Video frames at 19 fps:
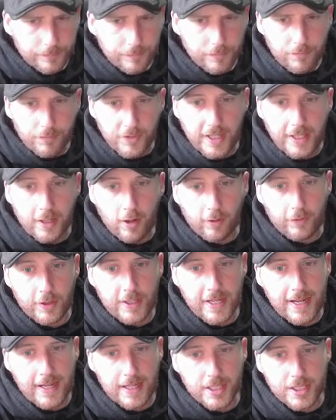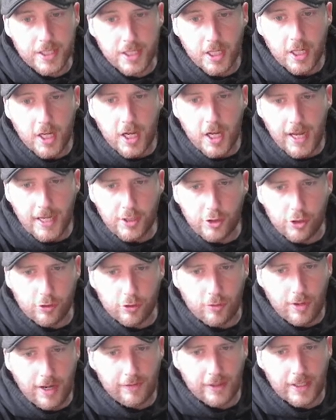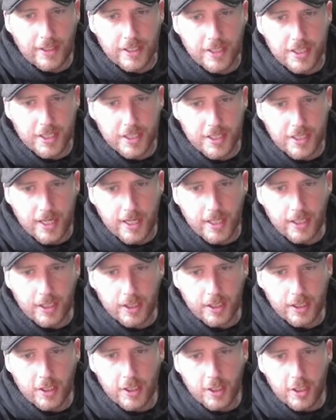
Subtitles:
He often has a travelling stick